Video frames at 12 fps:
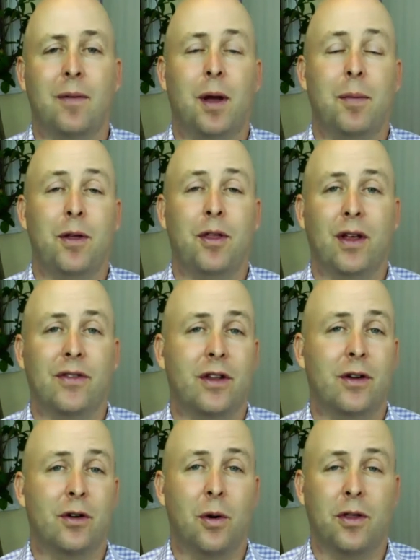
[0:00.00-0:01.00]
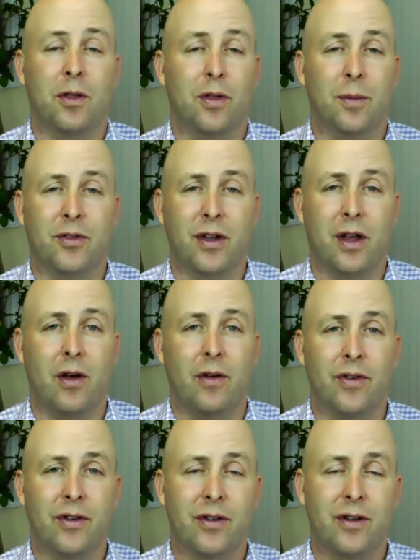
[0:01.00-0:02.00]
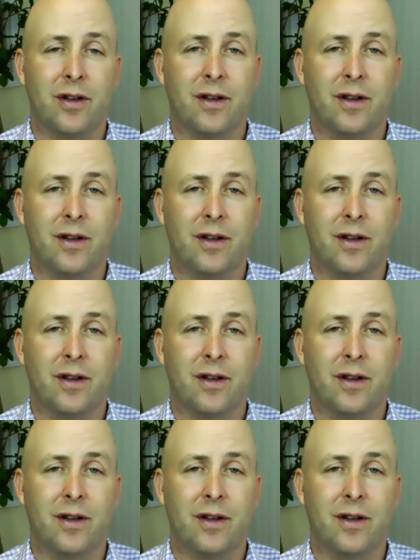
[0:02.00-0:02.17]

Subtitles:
It might be things they're going through themselves.